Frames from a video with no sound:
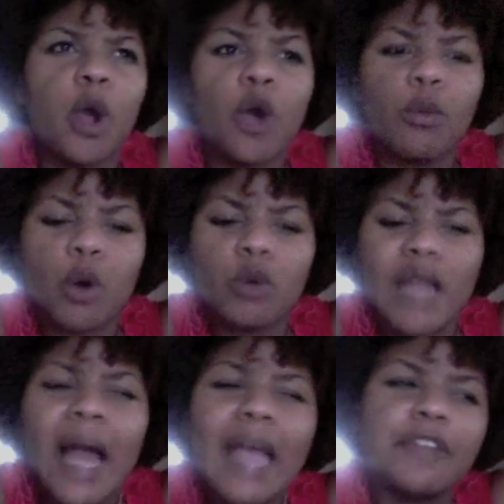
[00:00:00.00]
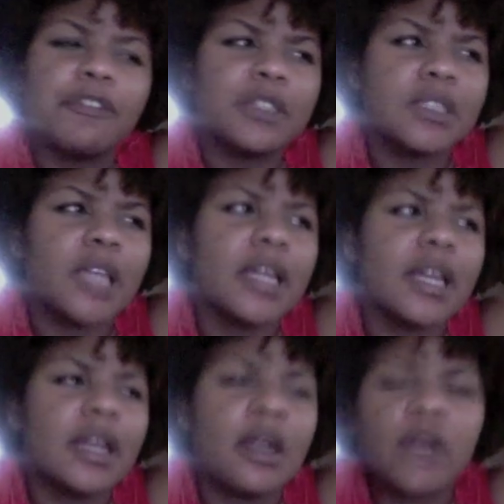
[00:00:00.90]
pro-life and
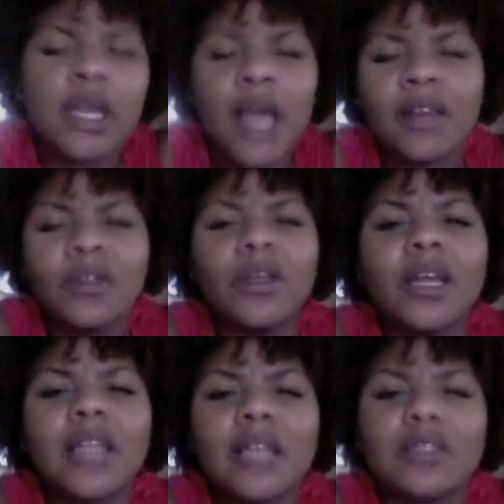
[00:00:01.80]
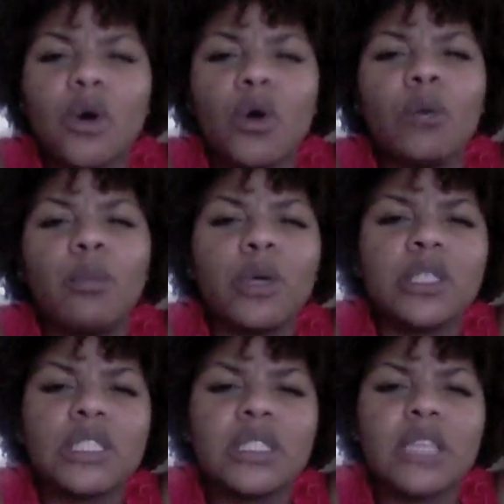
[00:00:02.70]
da-da-da-da. Okay, I know that like the whole
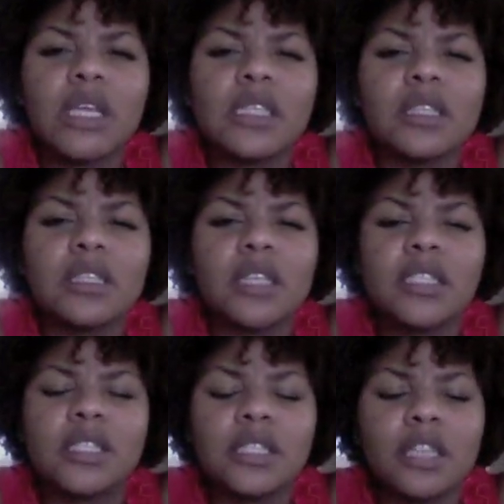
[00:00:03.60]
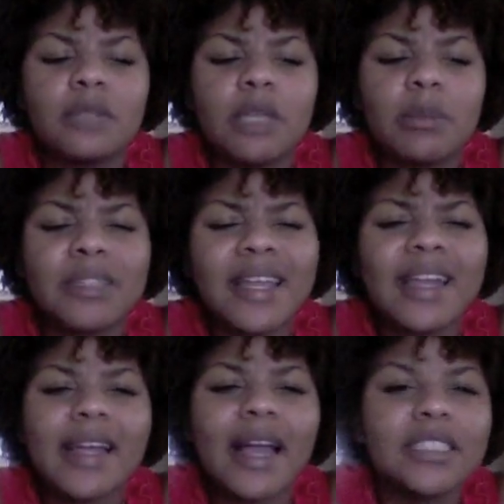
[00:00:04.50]
abortion thing is a touchy subject, but that
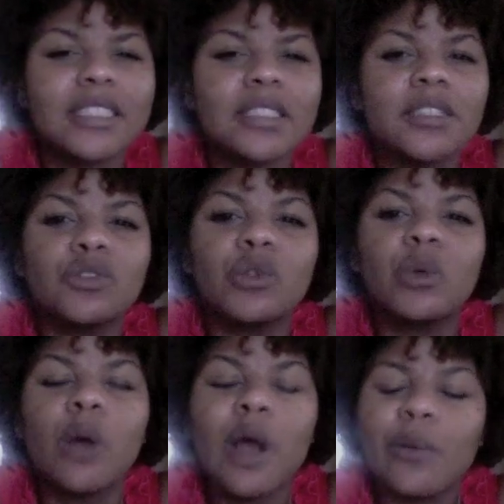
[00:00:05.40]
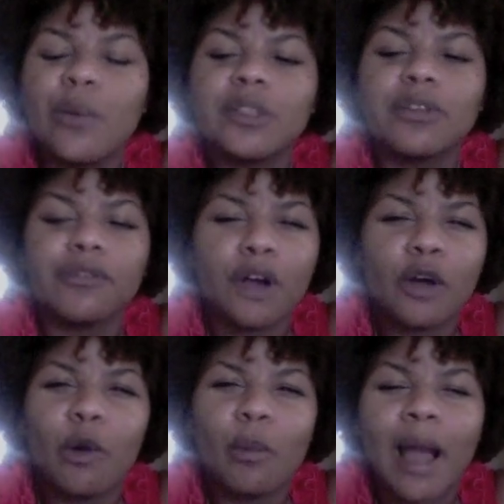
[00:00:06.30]
ain't got shit to do with what the
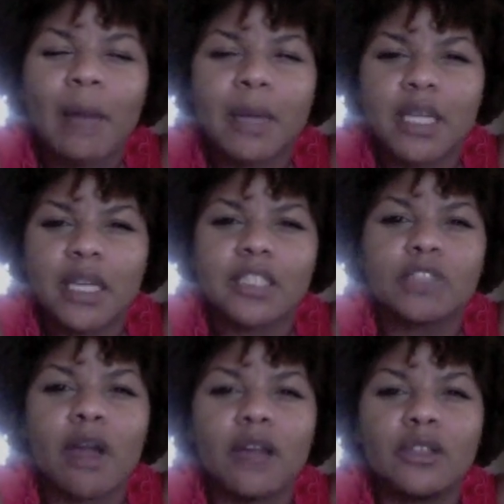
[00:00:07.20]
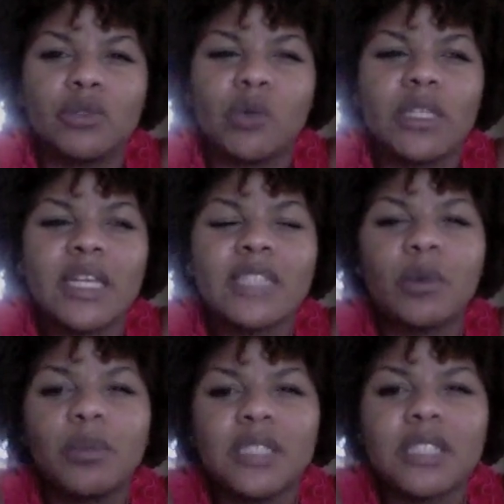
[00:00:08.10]
fuck Obamacare is trying to do. And that's
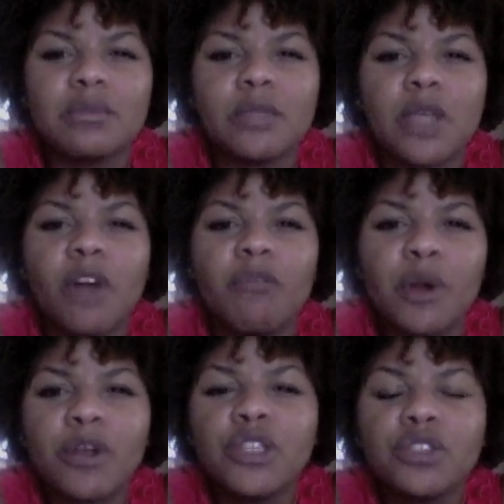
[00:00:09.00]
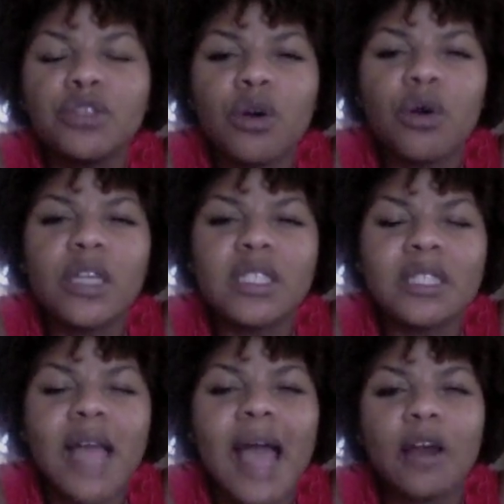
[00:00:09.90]
what pisses me off. Birth control
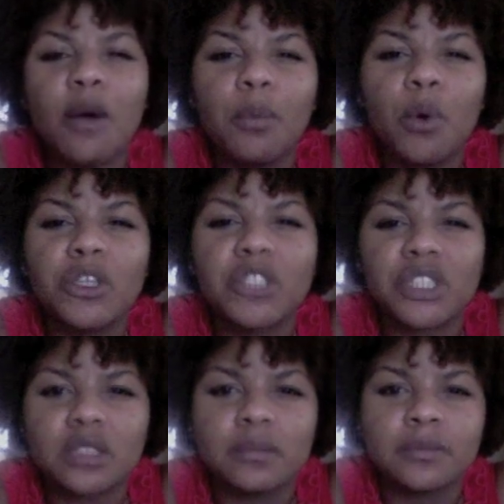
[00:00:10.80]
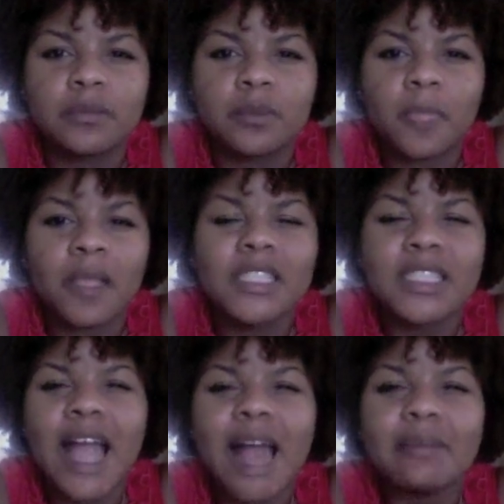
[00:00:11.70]
is not abortion.
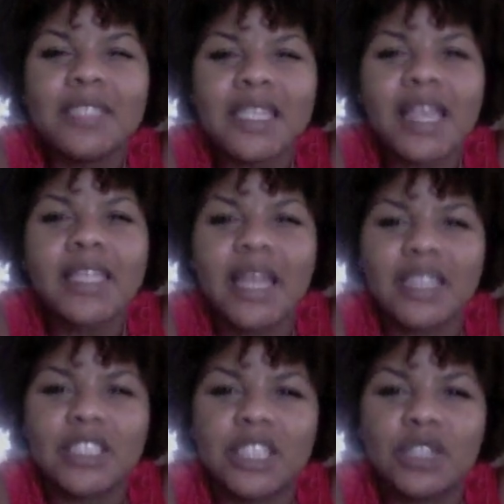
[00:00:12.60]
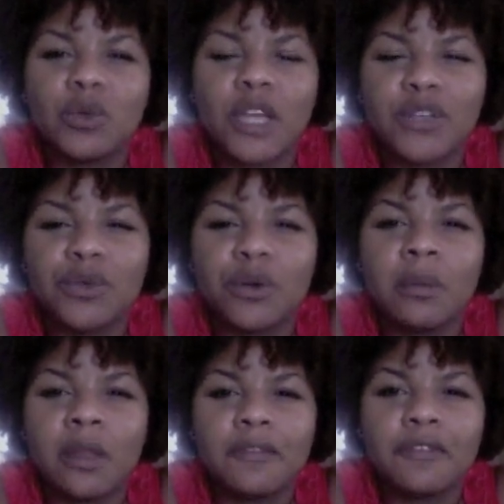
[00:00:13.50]
Stop saying that shit, you
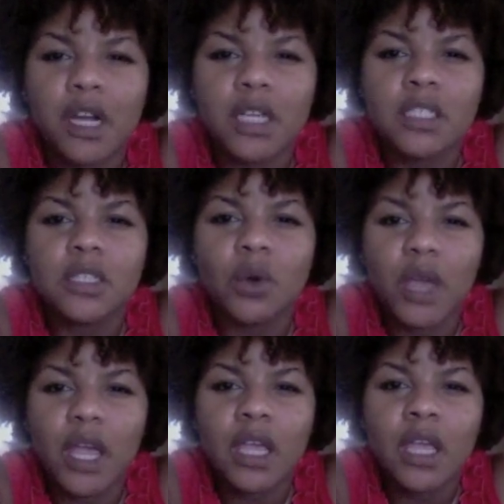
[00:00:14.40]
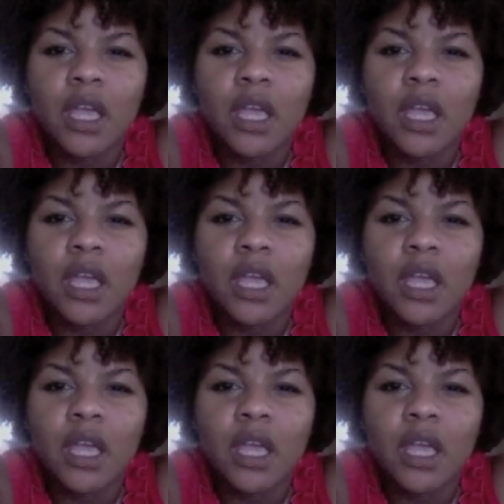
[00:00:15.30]
ignorant motherfuckers, okay?